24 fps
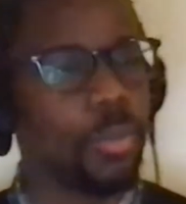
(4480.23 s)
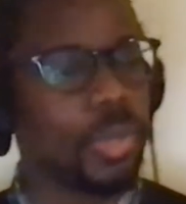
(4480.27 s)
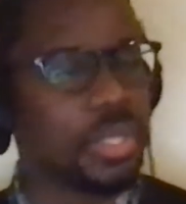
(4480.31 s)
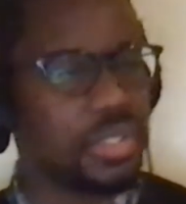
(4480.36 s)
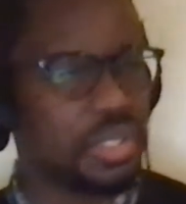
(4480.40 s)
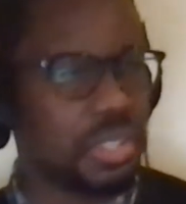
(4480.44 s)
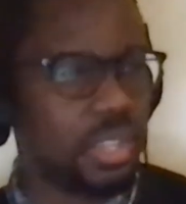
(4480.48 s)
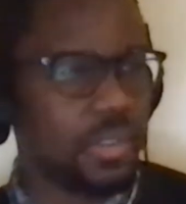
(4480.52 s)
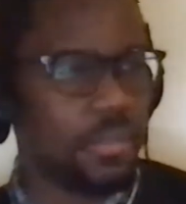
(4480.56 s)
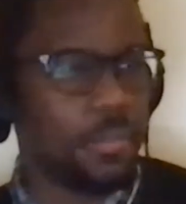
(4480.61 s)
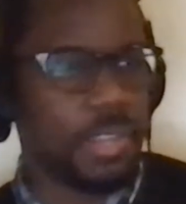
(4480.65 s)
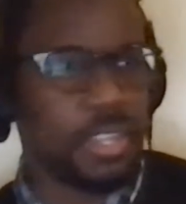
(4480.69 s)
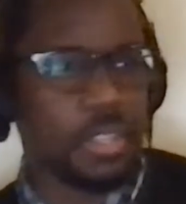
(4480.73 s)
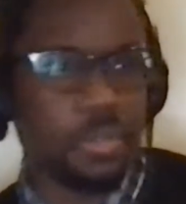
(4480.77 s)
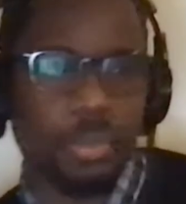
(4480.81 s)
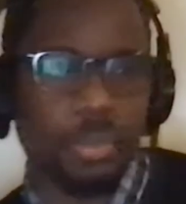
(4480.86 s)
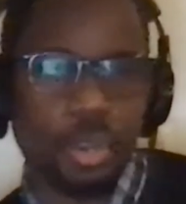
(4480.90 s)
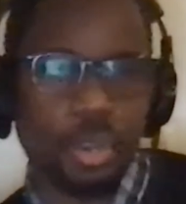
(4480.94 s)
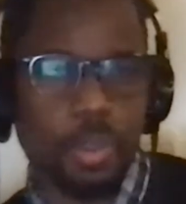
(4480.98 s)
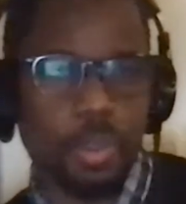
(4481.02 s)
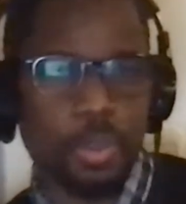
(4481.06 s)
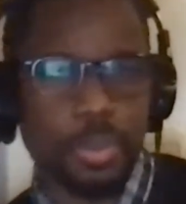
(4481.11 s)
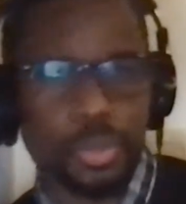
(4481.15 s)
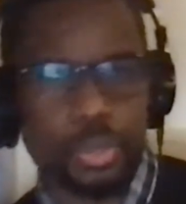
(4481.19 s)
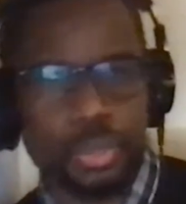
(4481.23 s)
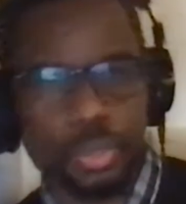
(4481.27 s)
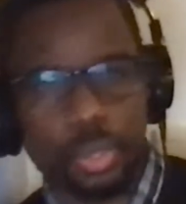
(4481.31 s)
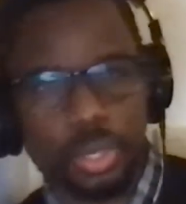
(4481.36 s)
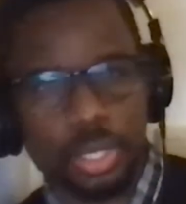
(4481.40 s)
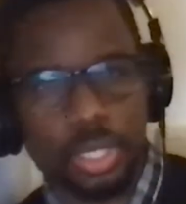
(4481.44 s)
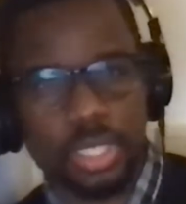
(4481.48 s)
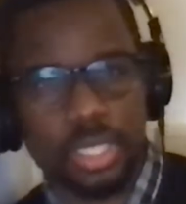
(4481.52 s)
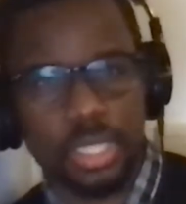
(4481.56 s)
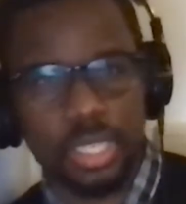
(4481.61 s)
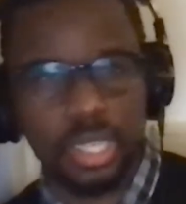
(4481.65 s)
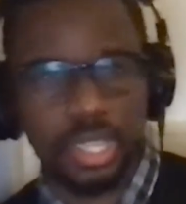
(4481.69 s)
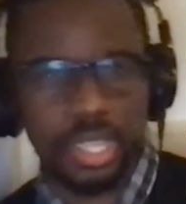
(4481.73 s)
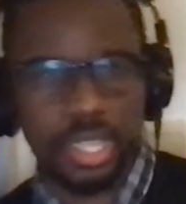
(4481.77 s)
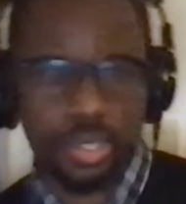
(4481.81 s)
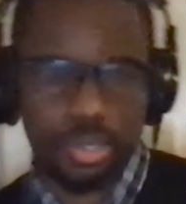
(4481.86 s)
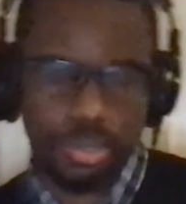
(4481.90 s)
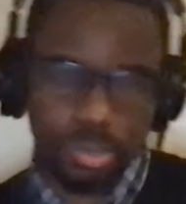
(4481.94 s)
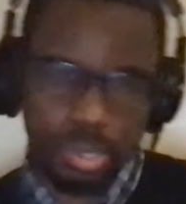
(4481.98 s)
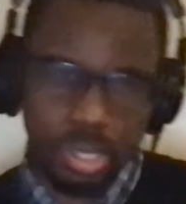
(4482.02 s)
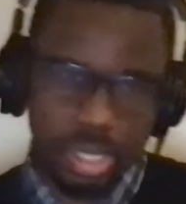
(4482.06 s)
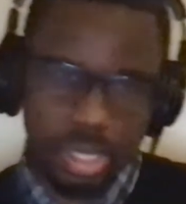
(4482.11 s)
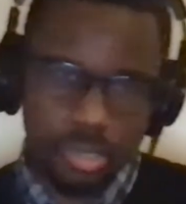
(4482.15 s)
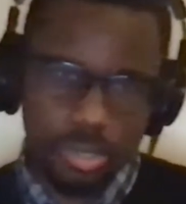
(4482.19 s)
what's the investment opportunity
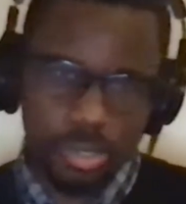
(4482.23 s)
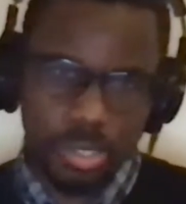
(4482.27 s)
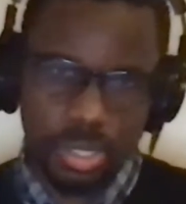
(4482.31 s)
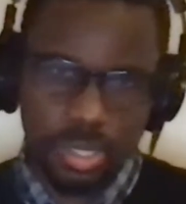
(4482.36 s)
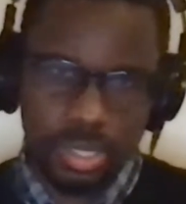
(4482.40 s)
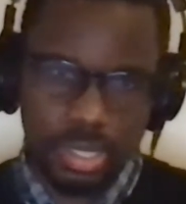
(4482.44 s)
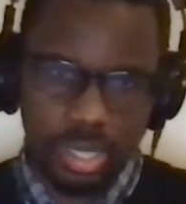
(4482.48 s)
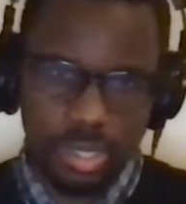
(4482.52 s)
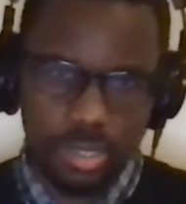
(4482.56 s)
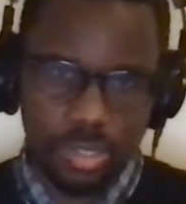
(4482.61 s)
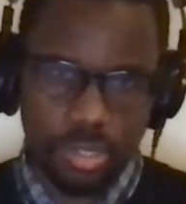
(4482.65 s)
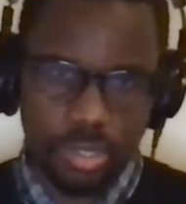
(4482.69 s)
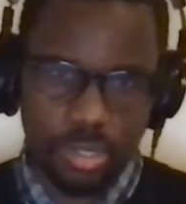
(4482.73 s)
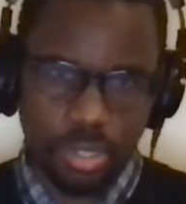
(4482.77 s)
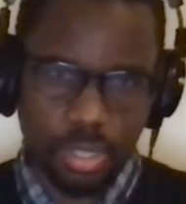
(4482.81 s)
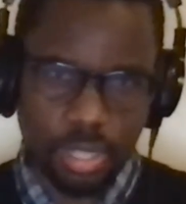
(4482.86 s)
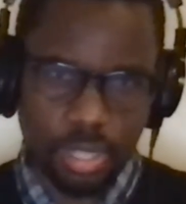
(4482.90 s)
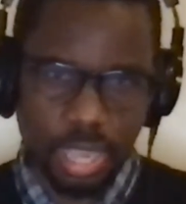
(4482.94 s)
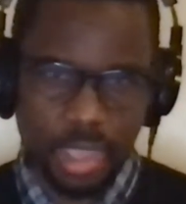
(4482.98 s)
that's unique to this to the,